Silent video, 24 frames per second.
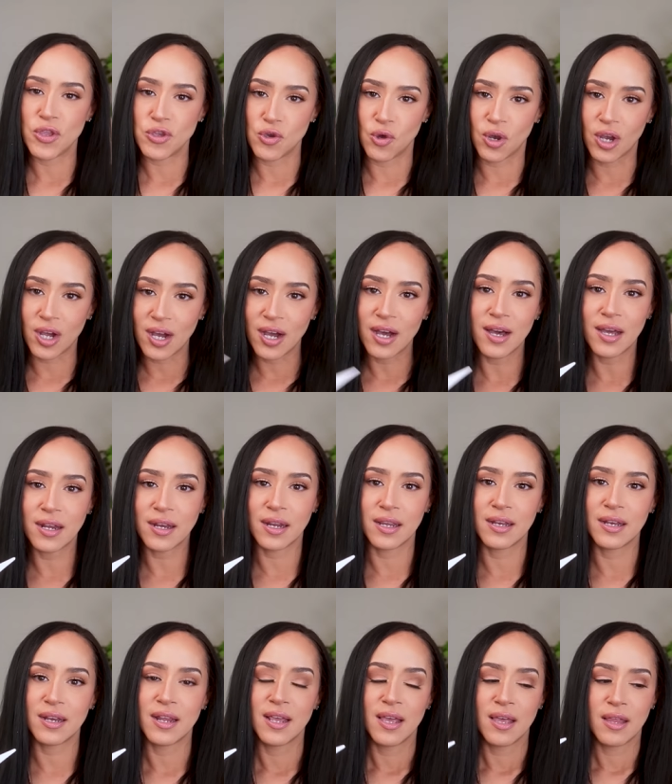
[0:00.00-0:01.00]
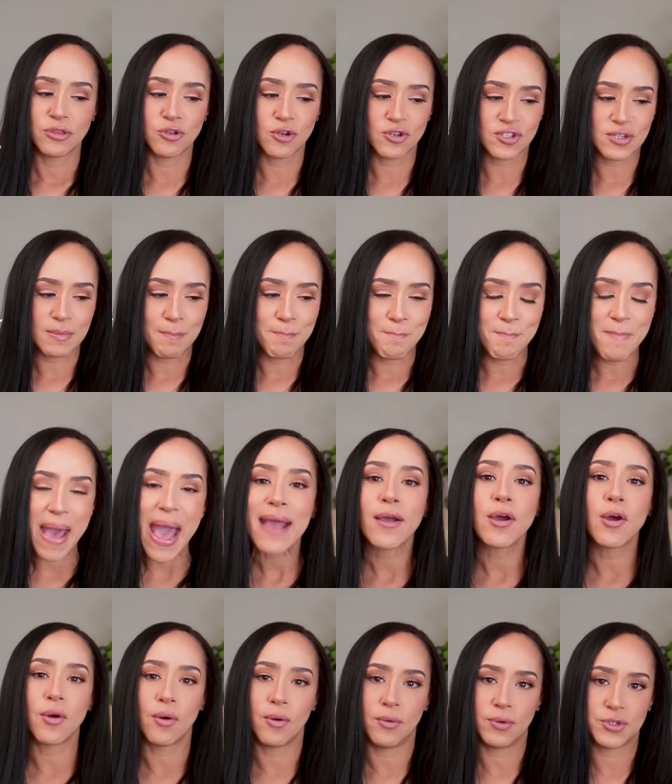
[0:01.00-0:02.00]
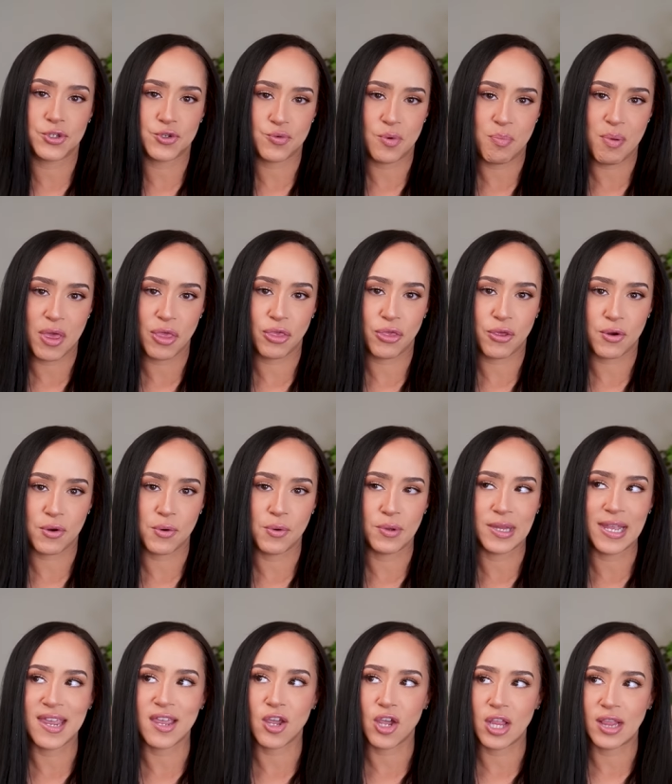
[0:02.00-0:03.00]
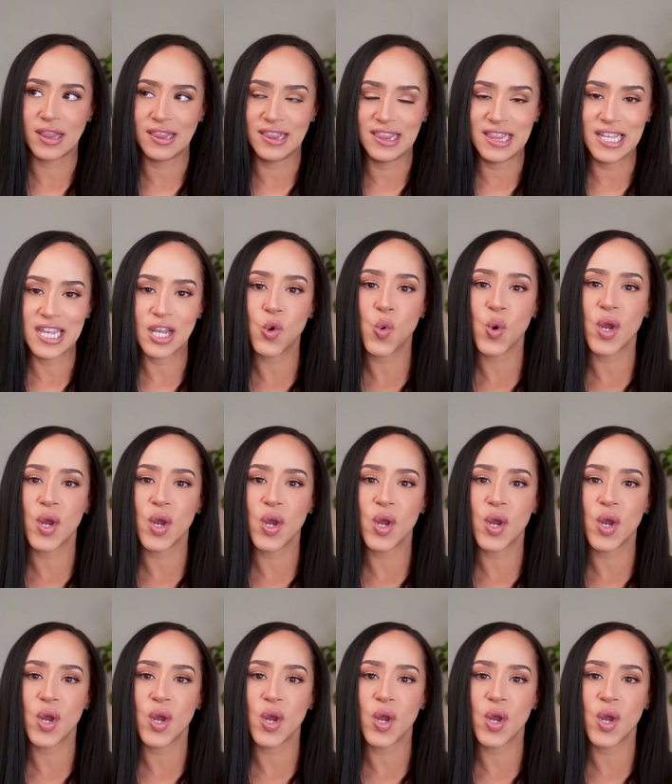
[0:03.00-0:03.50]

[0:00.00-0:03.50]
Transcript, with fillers: that when you cut it, there's mango dripping through, like